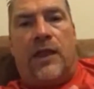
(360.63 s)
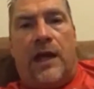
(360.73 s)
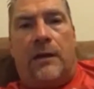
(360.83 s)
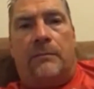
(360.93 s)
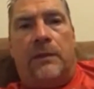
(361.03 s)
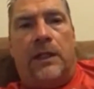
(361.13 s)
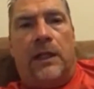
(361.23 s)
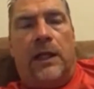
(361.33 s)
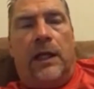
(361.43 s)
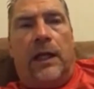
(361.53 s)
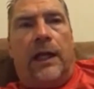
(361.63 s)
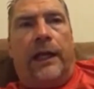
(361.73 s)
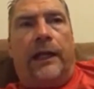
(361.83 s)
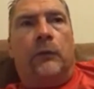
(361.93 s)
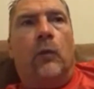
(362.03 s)
them,
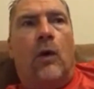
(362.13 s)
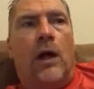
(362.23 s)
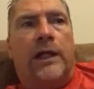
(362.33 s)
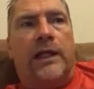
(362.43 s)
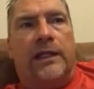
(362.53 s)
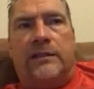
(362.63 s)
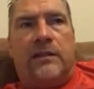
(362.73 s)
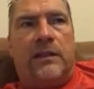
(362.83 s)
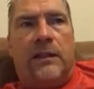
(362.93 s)
and walking into